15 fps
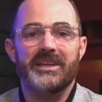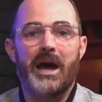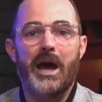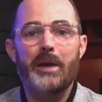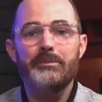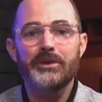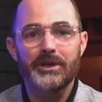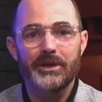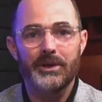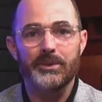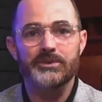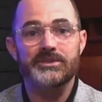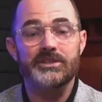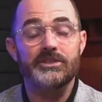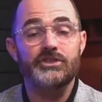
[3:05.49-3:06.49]
I'm your
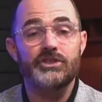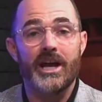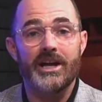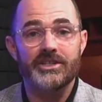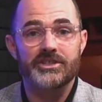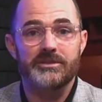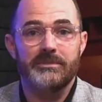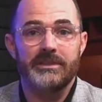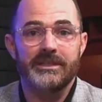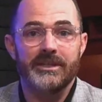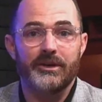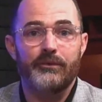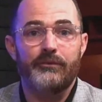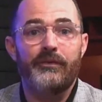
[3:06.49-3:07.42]
host, Josh D'Amigo,